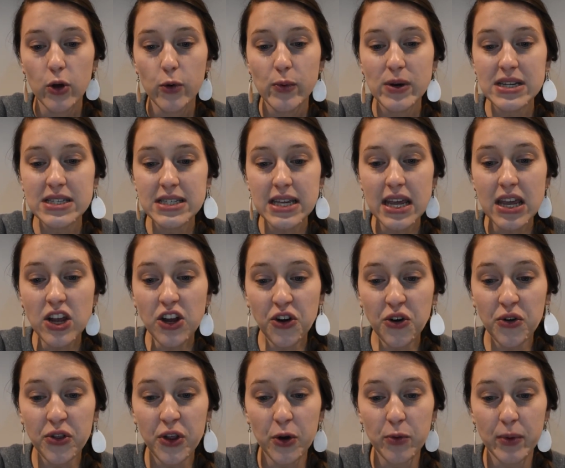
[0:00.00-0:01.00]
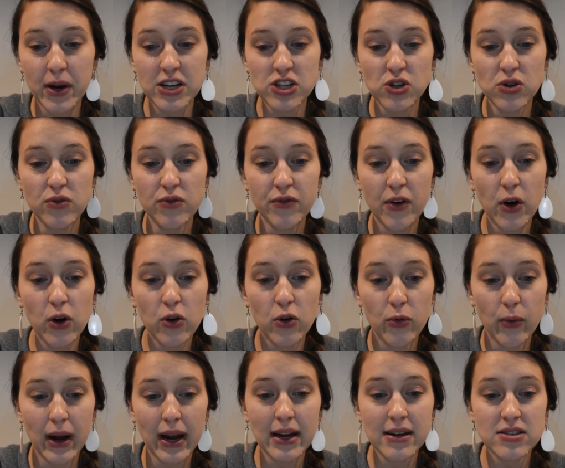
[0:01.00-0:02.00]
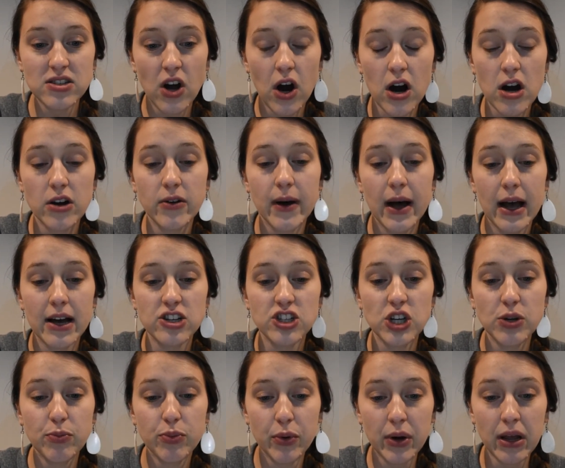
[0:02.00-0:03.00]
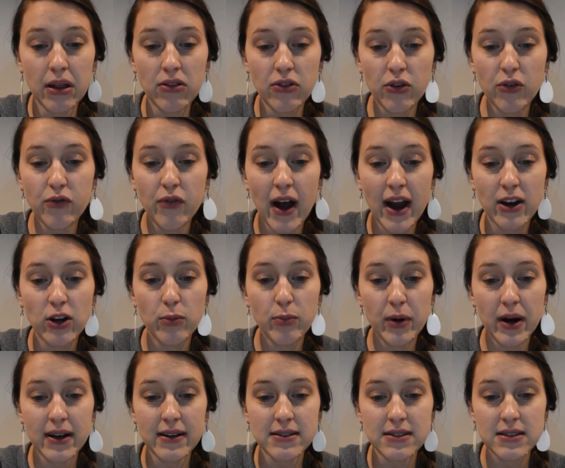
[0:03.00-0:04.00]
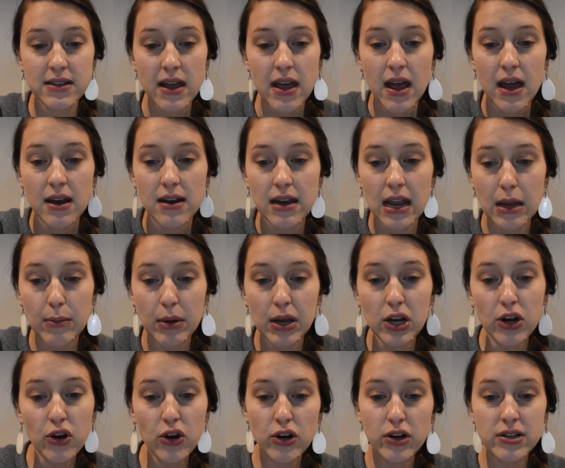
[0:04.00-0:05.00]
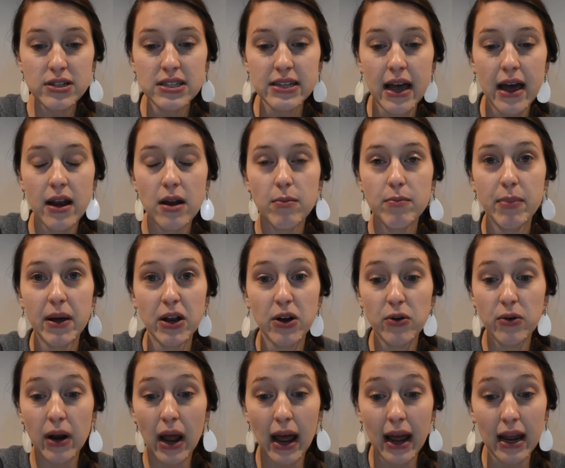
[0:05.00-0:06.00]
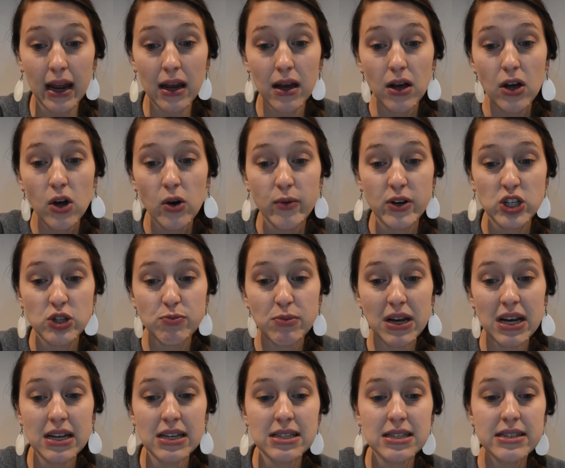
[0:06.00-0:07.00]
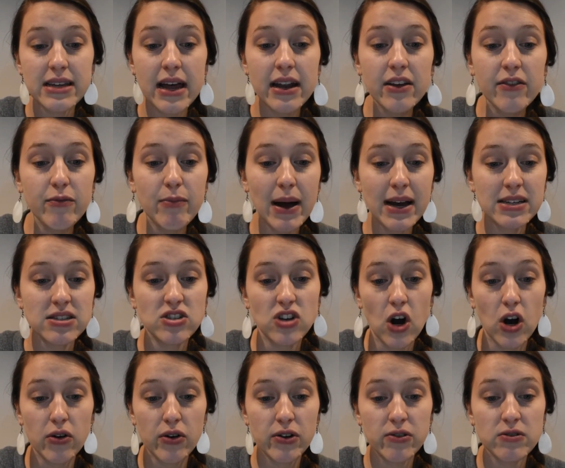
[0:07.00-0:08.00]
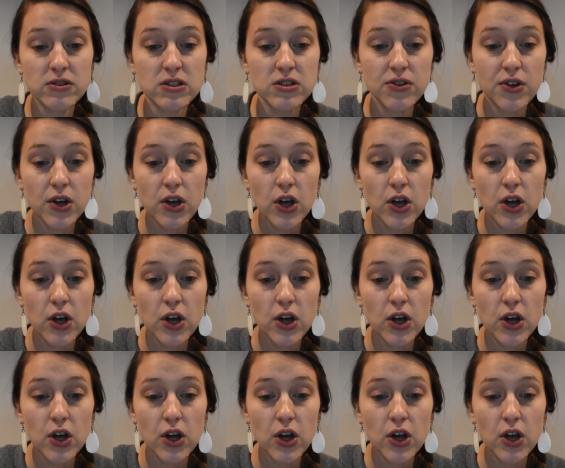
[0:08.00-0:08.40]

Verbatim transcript: We see here that Rachel felt great sorrow as she breathed her final breaths, naming her son Benoni, which means son of my sorrows.